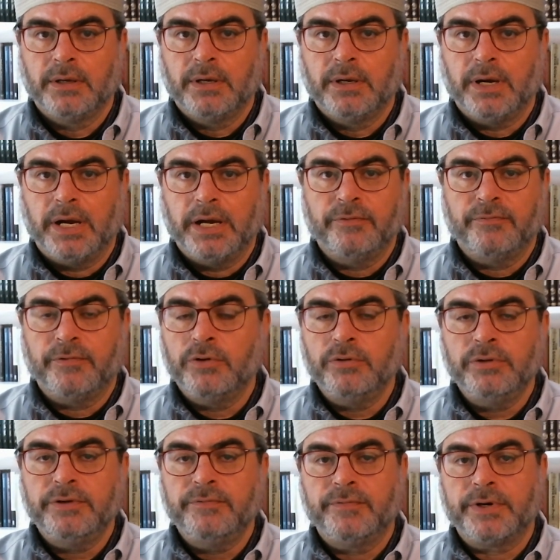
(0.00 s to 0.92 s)
I have
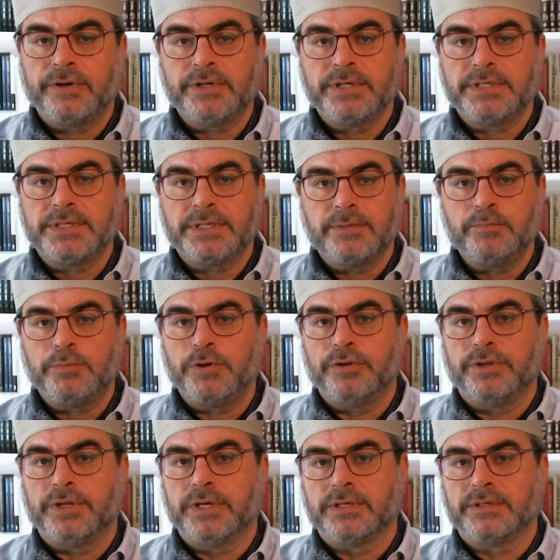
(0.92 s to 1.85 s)
only very simple
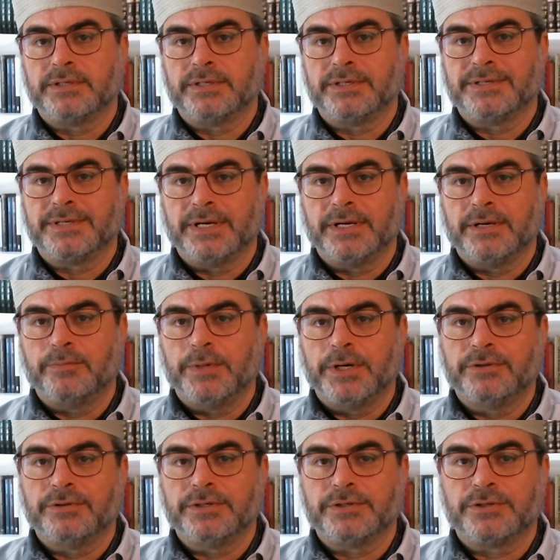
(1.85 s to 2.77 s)
things to say
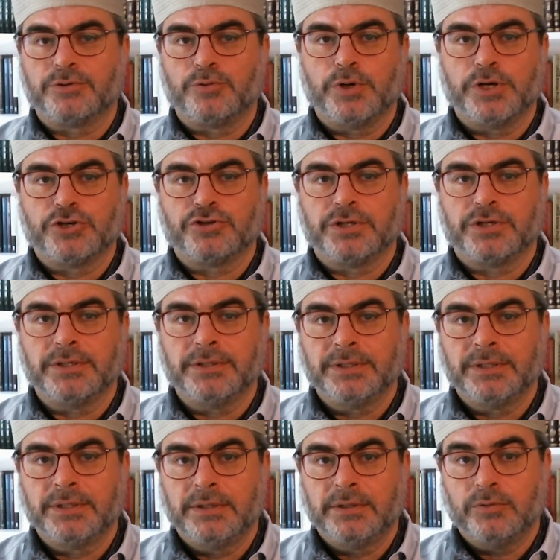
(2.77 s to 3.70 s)
about this question,
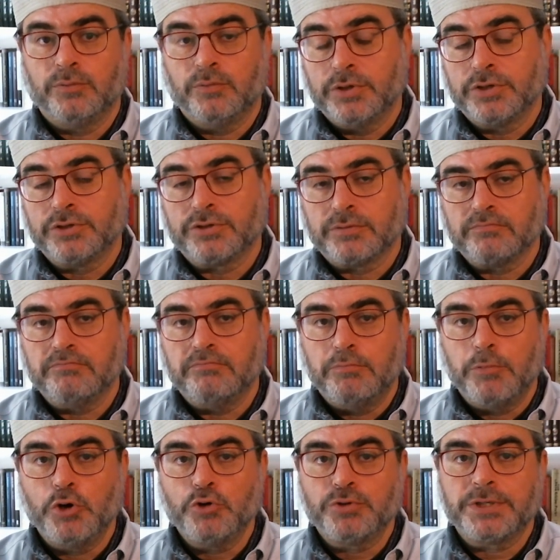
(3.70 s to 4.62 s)
which
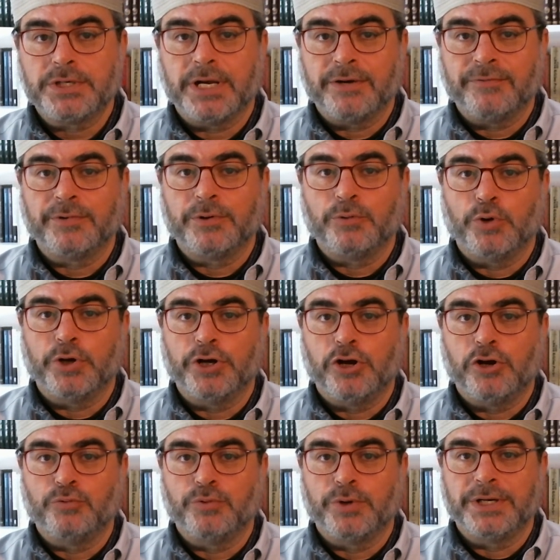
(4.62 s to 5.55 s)
most everyone
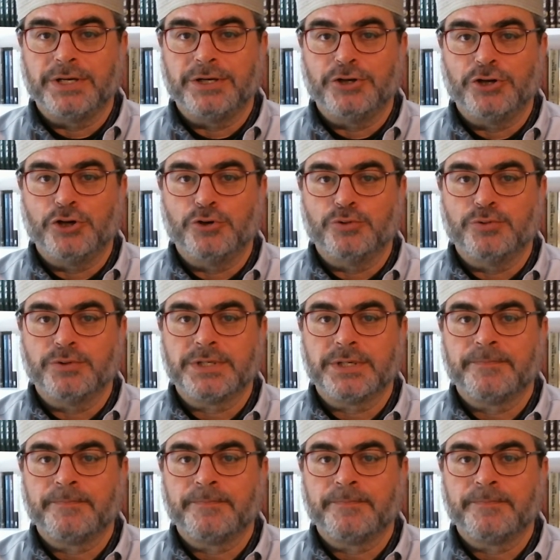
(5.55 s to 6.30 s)
already knows,